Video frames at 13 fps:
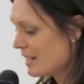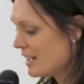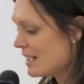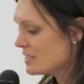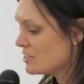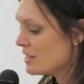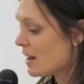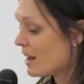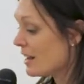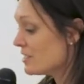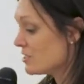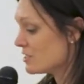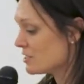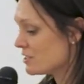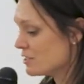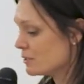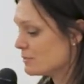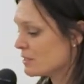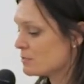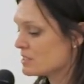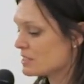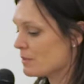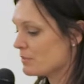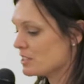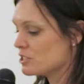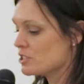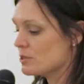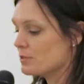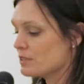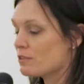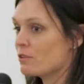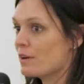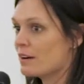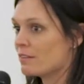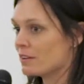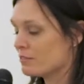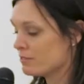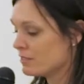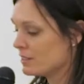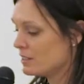And I just assumed it was something she would grow out of.